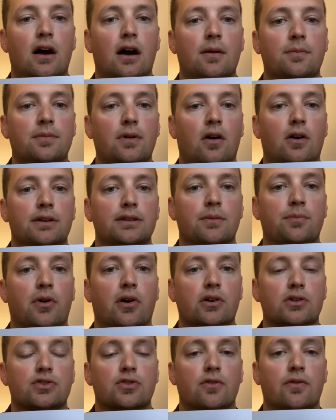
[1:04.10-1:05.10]
up onto
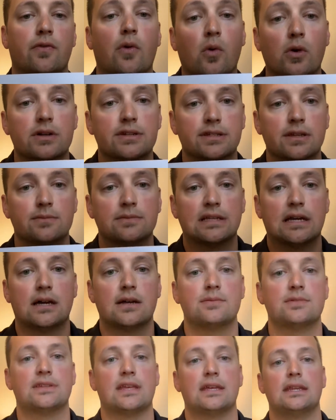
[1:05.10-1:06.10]
partial 4,
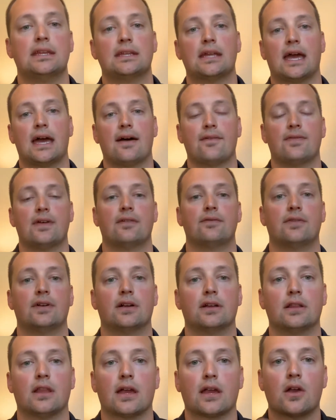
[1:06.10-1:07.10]
sometimes they need to have that
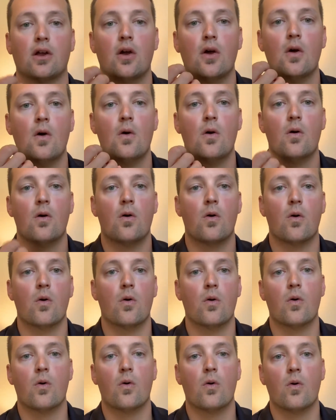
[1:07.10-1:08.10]
very like
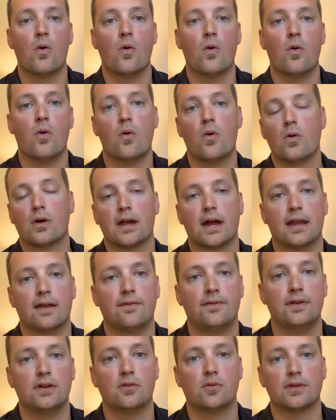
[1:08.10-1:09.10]
O kind of
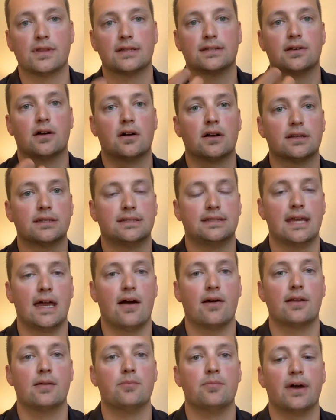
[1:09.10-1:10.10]
feel where the tongue is
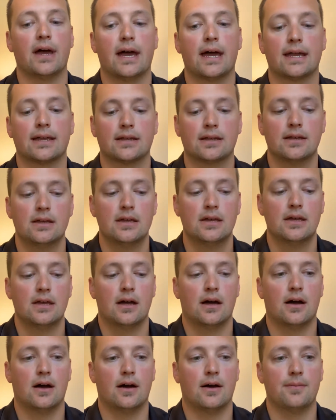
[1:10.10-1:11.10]
down and back,
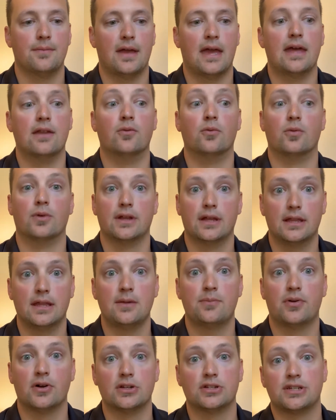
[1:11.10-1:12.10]
and really
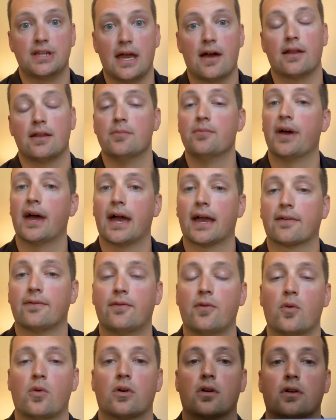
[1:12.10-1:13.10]
push down and back
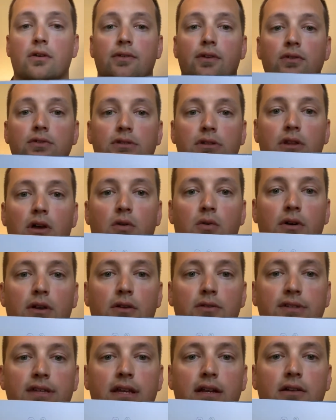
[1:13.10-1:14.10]
for those lower
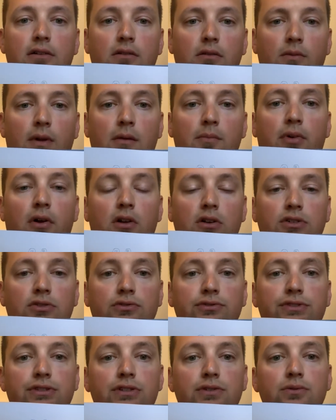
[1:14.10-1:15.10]
notes here around partial
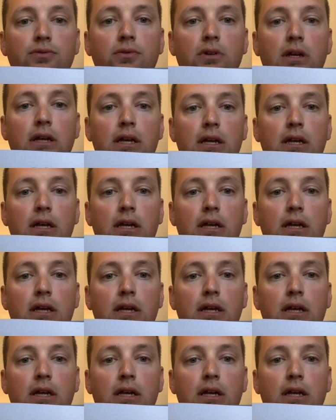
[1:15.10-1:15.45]
2,